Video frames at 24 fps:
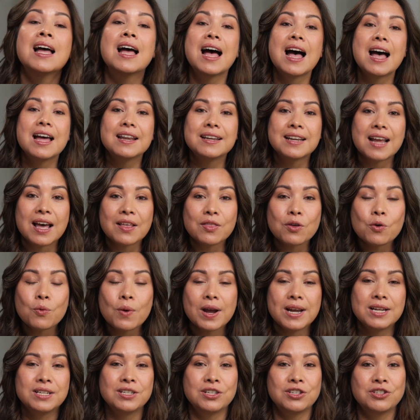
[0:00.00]
Another
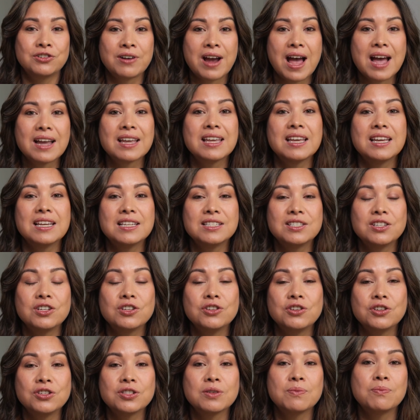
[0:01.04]
way to track is to
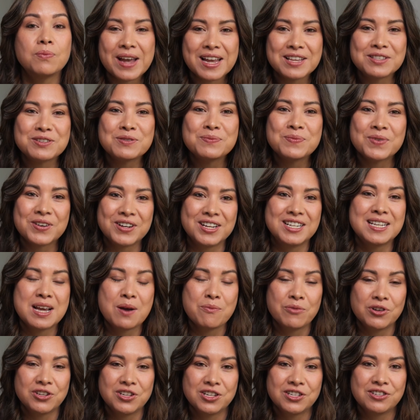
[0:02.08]
use a basal body
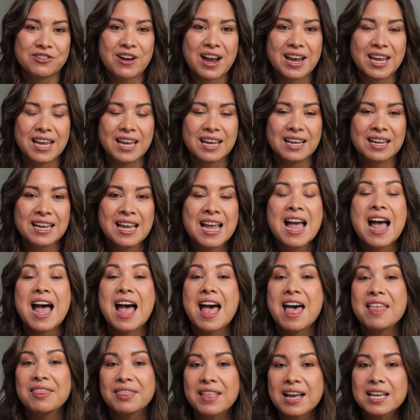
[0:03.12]
temperature tracking,
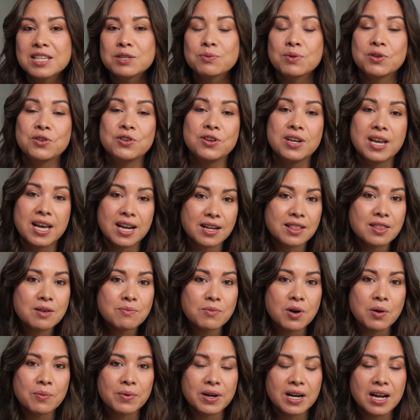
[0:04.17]
and that's when you get a
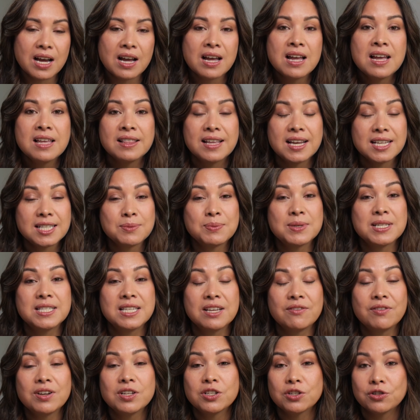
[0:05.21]
thermometer that's
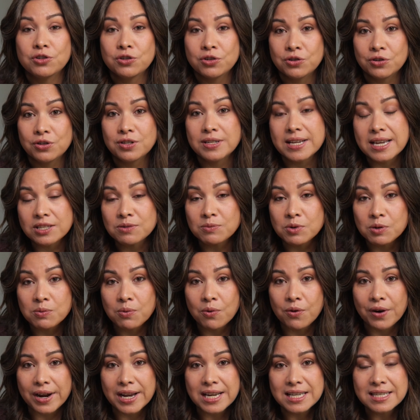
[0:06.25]
specific to 2 decimal
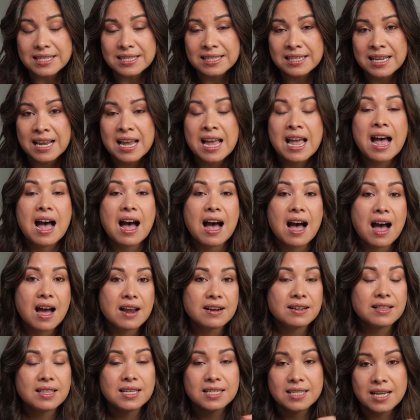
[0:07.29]
points
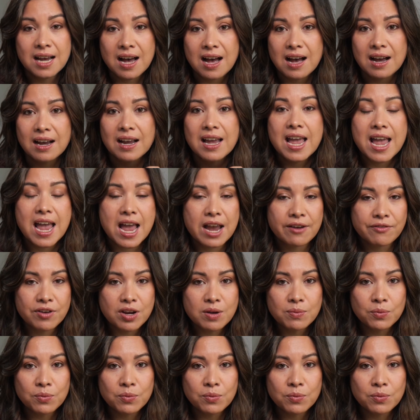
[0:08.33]
under the tongue every